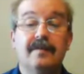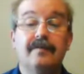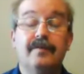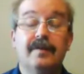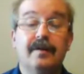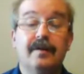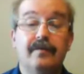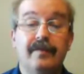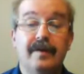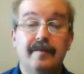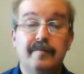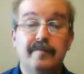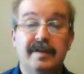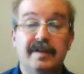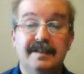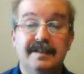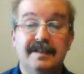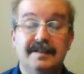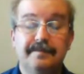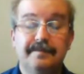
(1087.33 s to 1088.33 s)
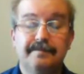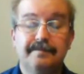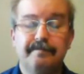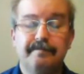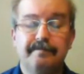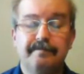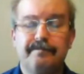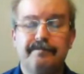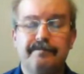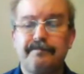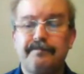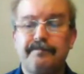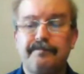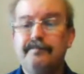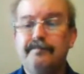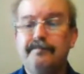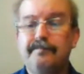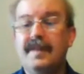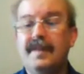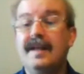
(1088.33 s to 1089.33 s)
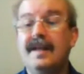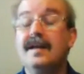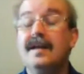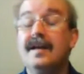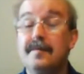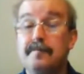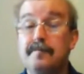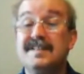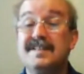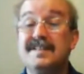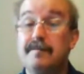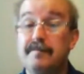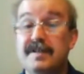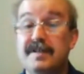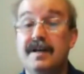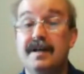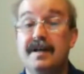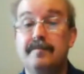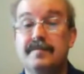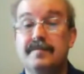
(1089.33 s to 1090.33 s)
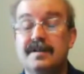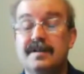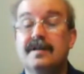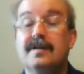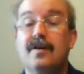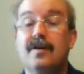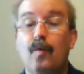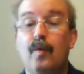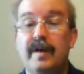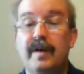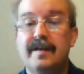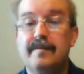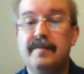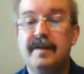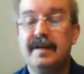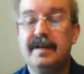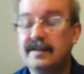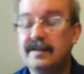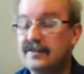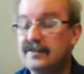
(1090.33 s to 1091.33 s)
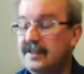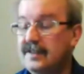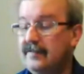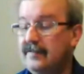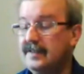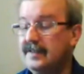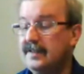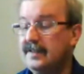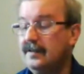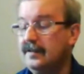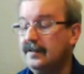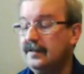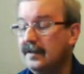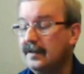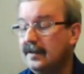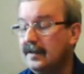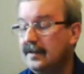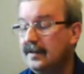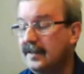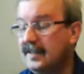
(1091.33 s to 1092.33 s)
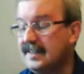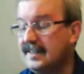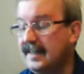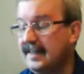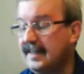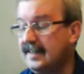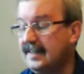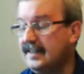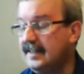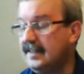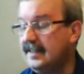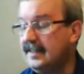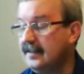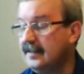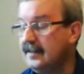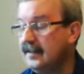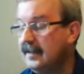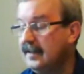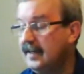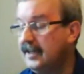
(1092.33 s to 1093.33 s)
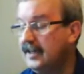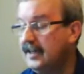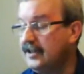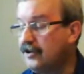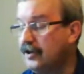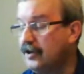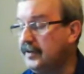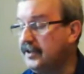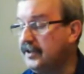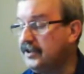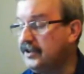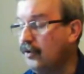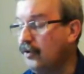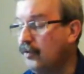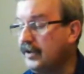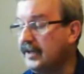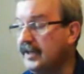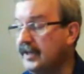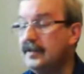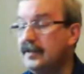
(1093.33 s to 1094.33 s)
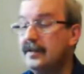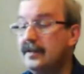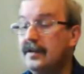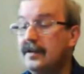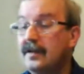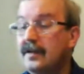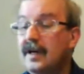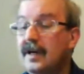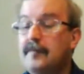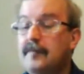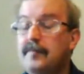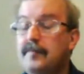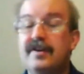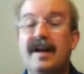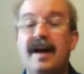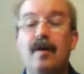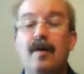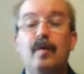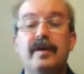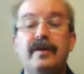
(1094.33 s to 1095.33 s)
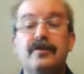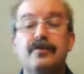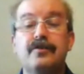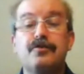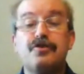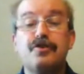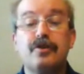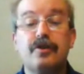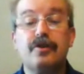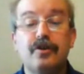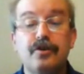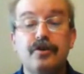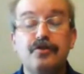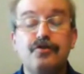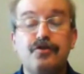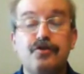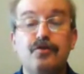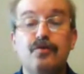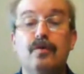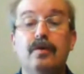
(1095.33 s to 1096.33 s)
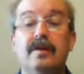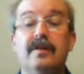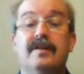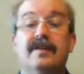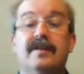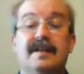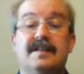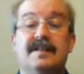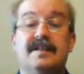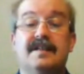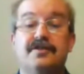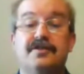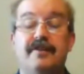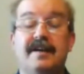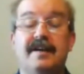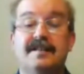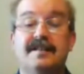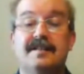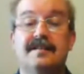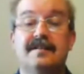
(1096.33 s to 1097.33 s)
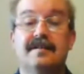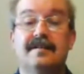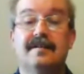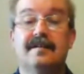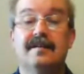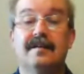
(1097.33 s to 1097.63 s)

and for our families. But sometimes we can make ourselves ill. This lady is going to be talking about how we can control that stress,